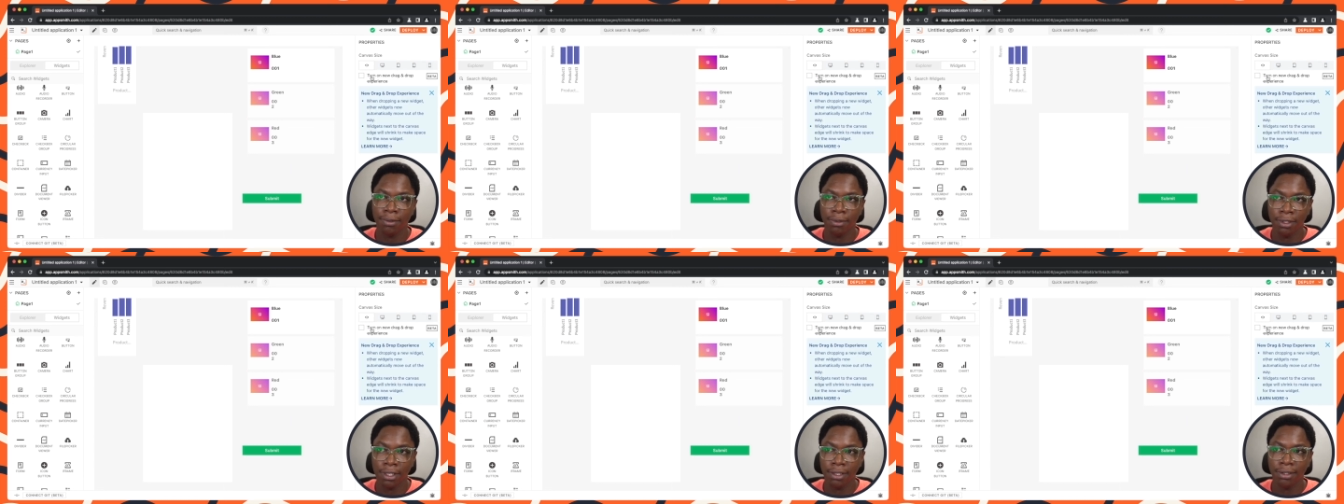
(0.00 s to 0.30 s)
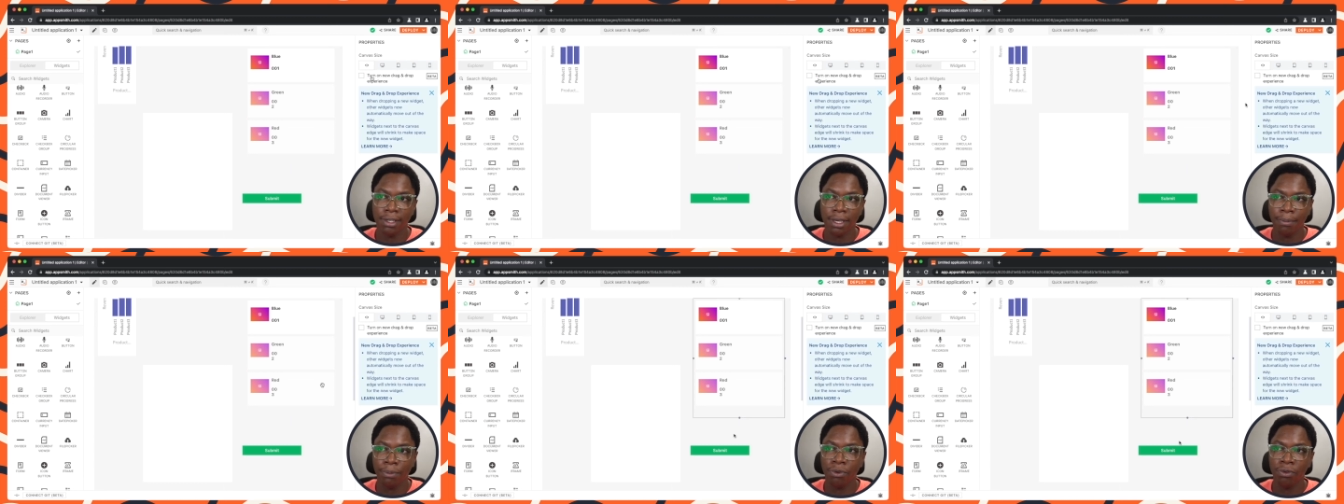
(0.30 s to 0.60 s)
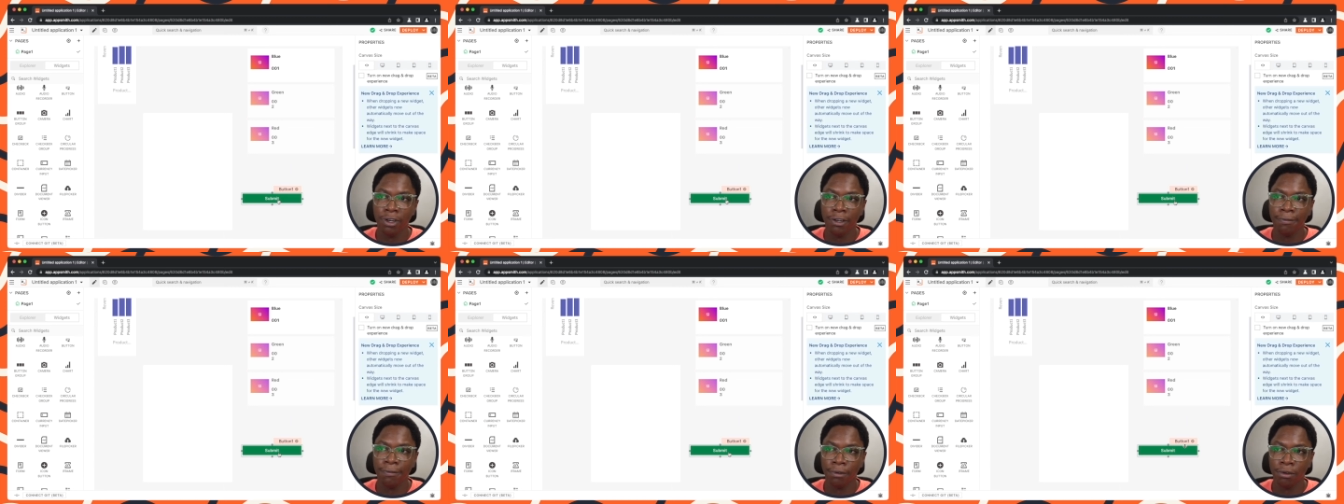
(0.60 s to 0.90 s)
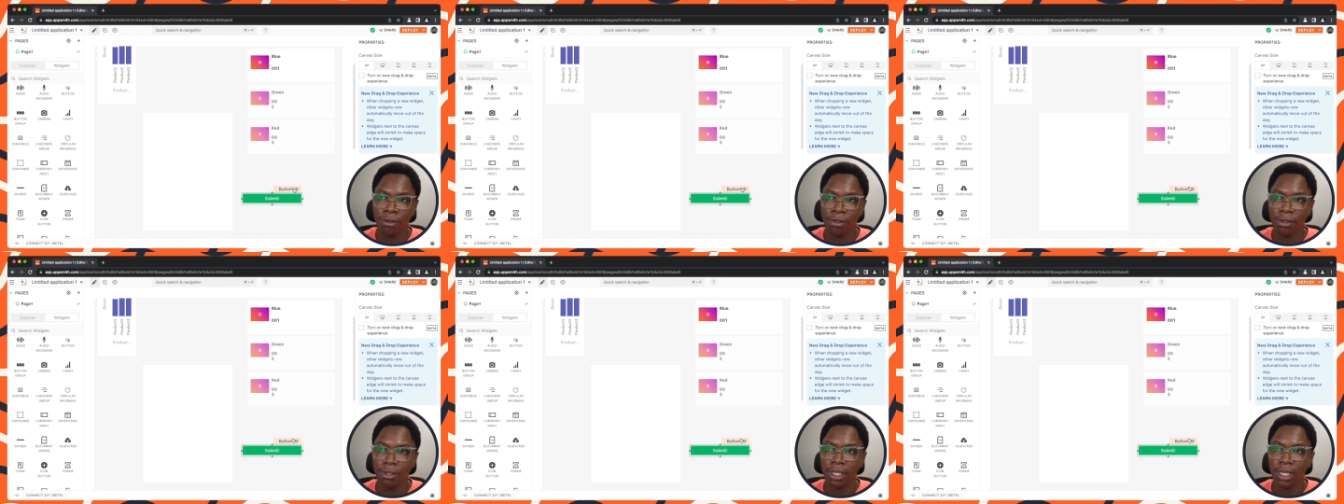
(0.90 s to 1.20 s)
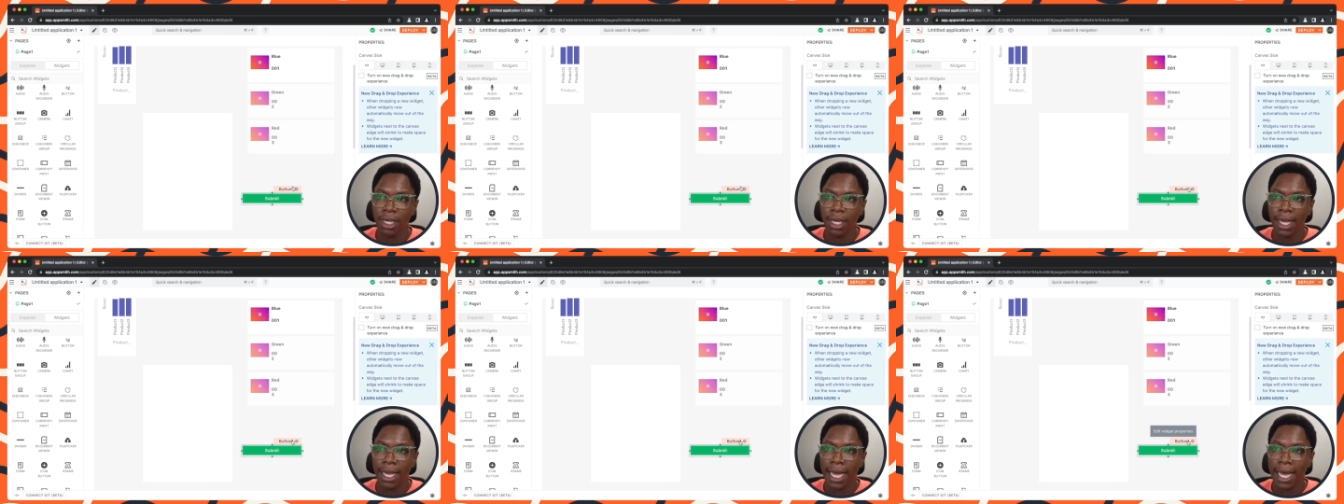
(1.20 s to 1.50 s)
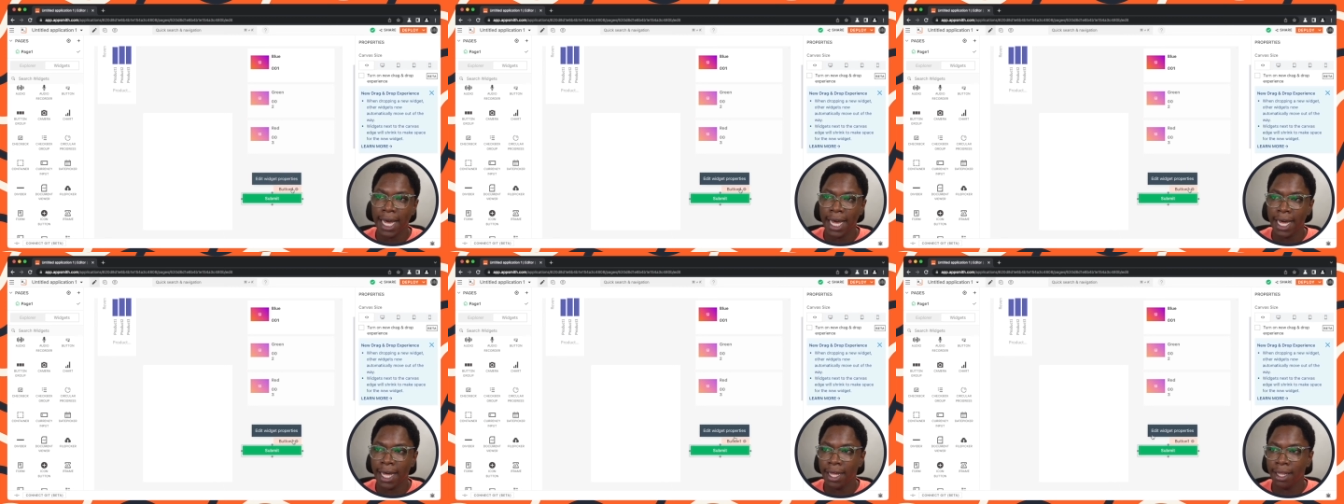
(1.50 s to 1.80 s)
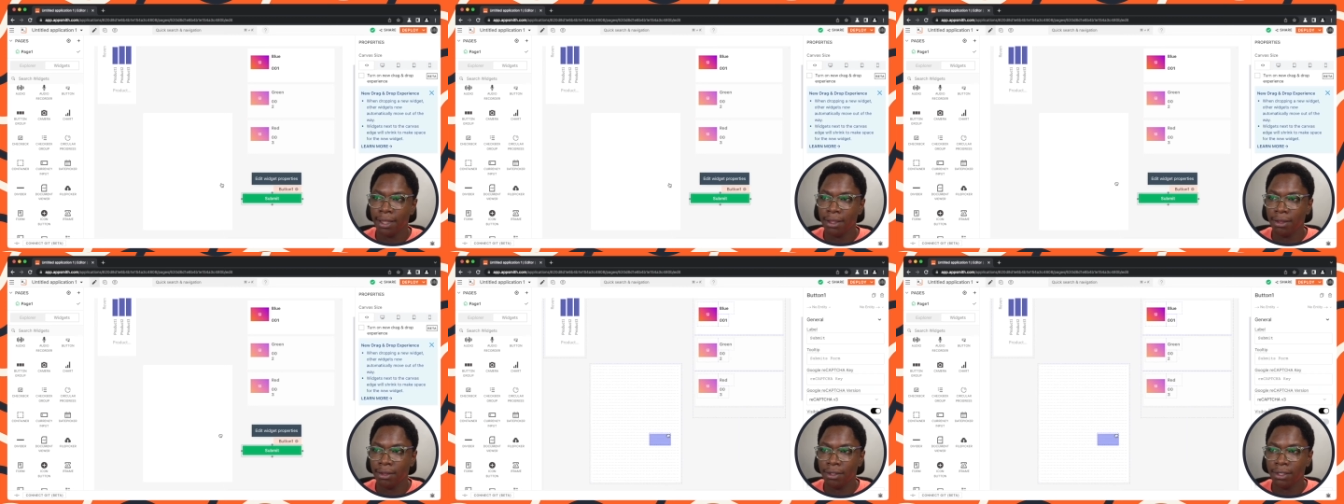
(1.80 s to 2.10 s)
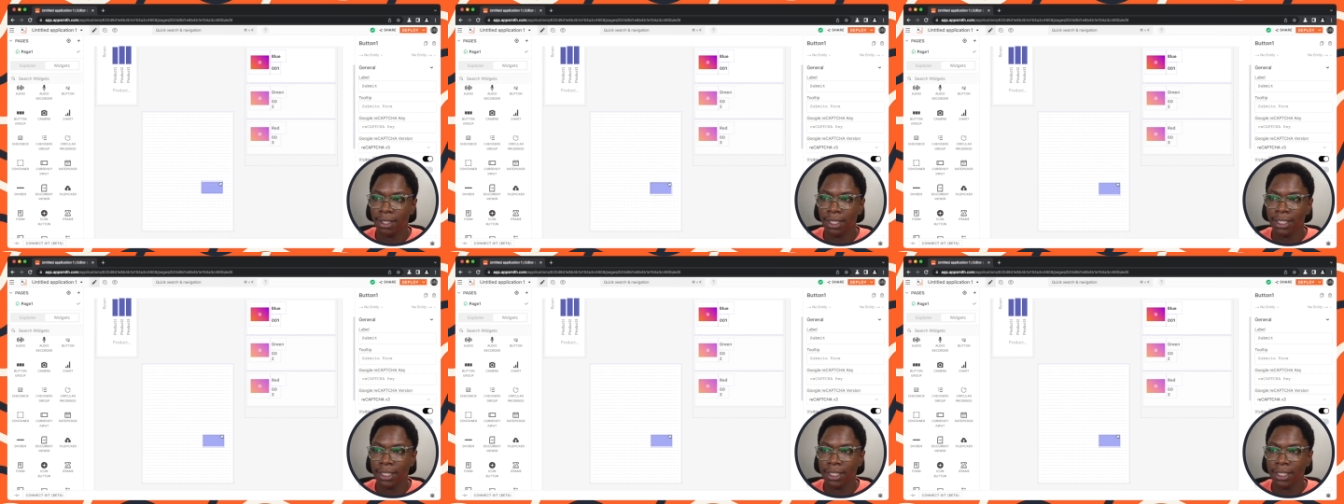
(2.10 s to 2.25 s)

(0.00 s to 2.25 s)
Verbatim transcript: disable reflow and